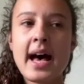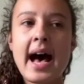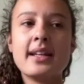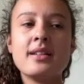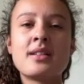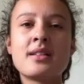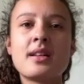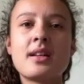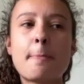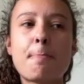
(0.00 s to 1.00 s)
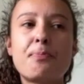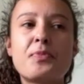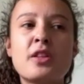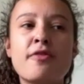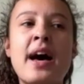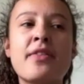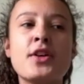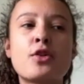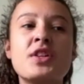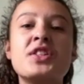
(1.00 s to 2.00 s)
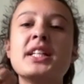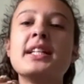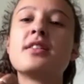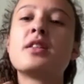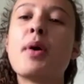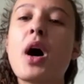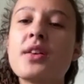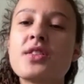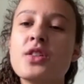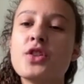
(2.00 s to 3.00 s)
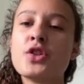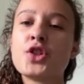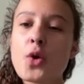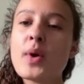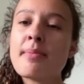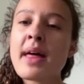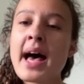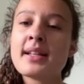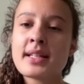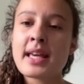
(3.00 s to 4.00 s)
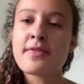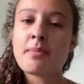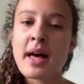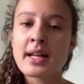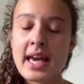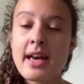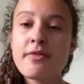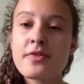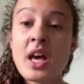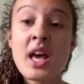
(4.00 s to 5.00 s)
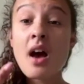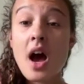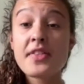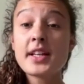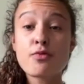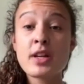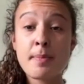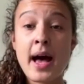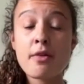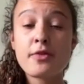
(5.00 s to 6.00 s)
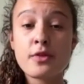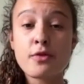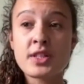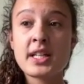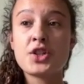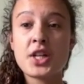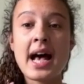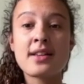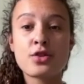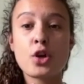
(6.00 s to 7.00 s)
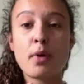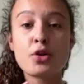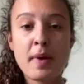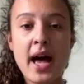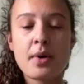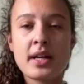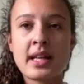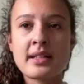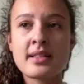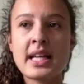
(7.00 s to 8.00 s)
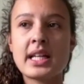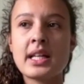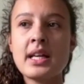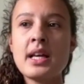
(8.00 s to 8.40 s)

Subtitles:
And the fact that Christine is the person to show him that and to give him that gift, I think is really powerful of Christine, and she has so much power in that scene.